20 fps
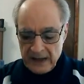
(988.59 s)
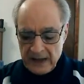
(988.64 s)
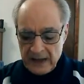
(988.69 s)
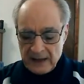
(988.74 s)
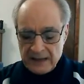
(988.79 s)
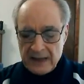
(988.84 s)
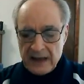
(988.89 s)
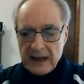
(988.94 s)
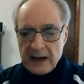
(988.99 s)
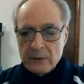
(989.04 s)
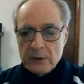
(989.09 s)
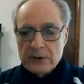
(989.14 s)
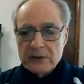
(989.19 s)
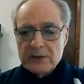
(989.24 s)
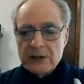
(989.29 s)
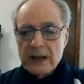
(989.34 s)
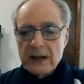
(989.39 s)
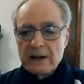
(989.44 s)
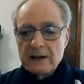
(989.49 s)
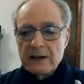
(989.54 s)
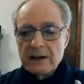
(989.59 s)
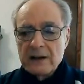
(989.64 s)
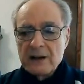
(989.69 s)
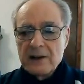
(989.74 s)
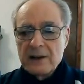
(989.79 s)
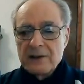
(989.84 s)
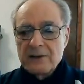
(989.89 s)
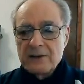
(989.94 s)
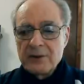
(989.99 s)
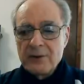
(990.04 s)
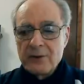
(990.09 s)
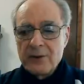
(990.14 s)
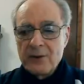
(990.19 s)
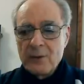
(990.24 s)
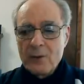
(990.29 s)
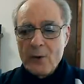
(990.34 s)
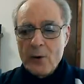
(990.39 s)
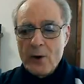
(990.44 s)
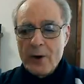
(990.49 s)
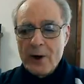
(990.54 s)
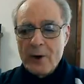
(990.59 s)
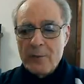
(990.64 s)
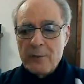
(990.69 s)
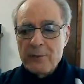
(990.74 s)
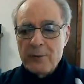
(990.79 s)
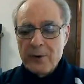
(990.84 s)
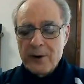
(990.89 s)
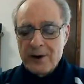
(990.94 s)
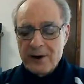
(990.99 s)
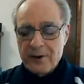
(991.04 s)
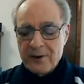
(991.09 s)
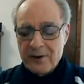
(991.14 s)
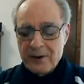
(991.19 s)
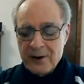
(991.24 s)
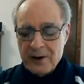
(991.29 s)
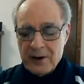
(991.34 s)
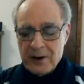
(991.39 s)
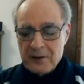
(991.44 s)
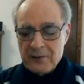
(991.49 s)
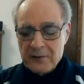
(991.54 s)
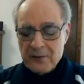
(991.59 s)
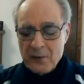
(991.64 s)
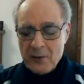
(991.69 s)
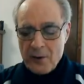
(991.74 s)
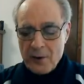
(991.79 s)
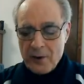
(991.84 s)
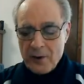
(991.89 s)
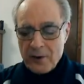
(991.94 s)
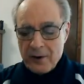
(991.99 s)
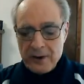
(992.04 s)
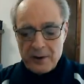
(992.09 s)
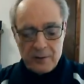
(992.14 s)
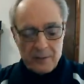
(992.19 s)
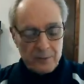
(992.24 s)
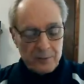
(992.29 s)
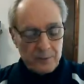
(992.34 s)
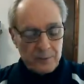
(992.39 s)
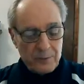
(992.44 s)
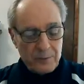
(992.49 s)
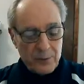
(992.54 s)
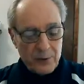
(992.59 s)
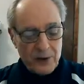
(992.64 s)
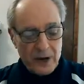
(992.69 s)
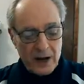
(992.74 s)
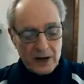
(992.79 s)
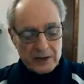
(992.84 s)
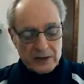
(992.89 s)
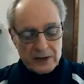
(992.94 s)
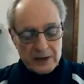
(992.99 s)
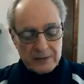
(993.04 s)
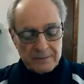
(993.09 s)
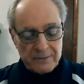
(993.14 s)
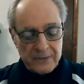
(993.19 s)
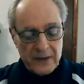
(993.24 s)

And then it was sent to the royal printer for production.